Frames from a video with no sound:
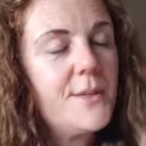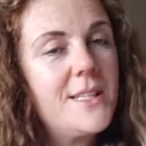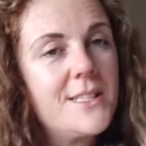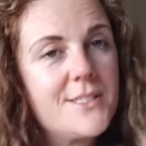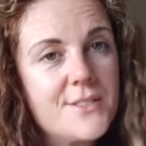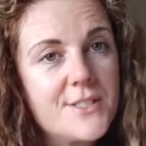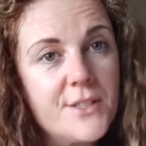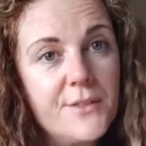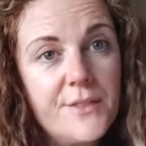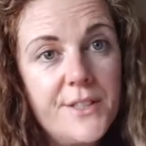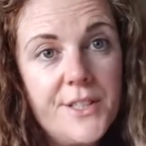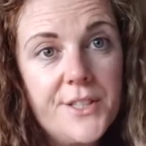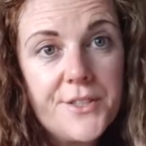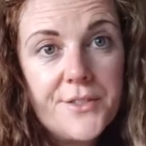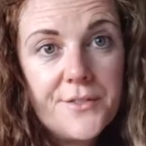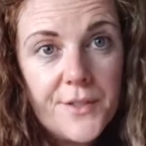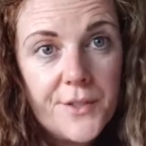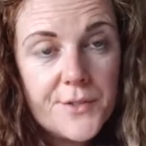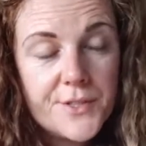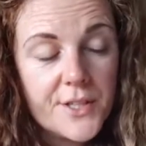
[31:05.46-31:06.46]
So it's lovely in a
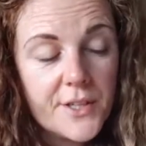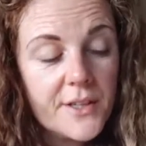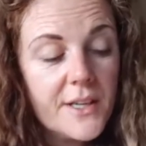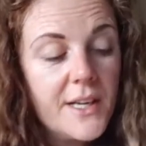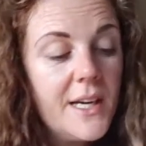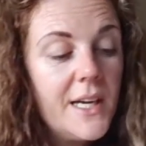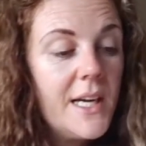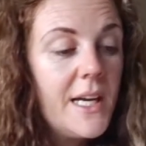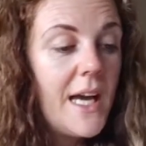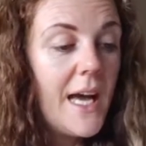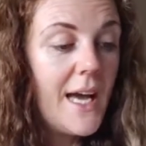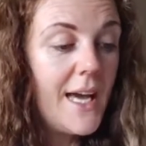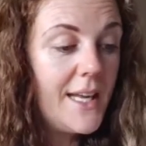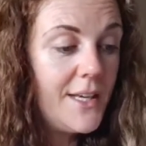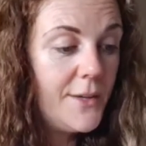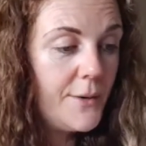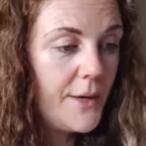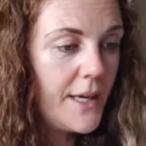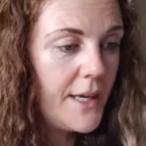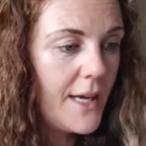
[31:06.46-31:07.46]
diffuser.
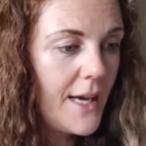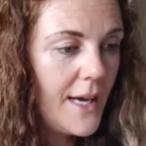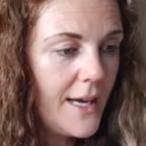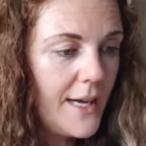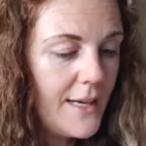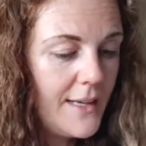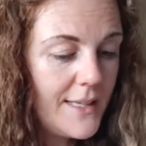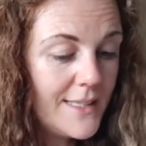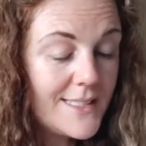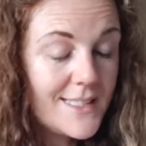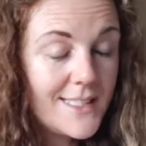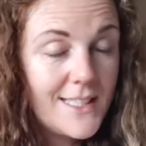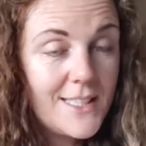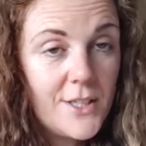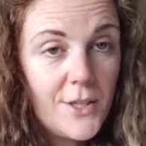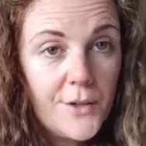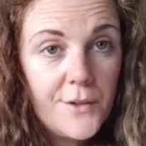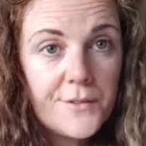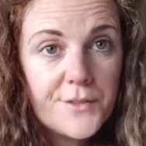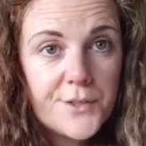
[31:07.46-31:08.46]
Anyway, let's send
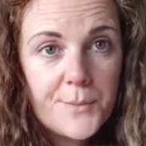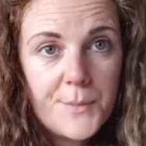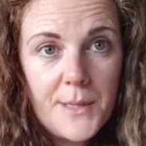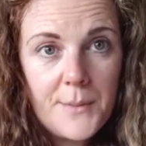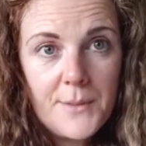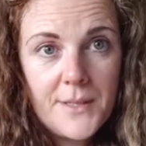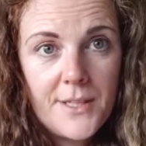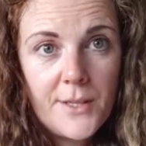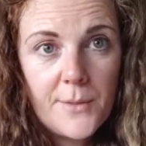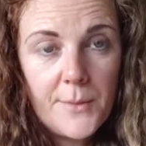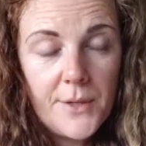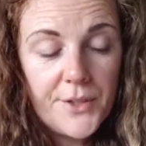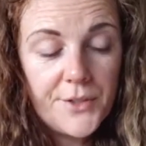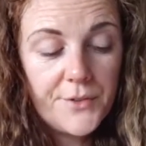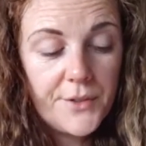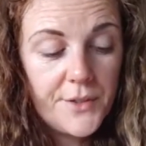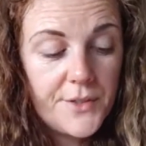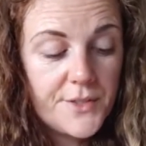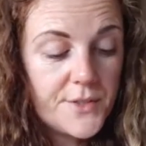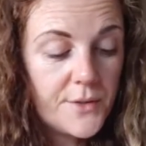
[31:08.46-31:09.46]
love to people that are
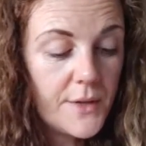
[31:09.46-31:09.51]
bothering us.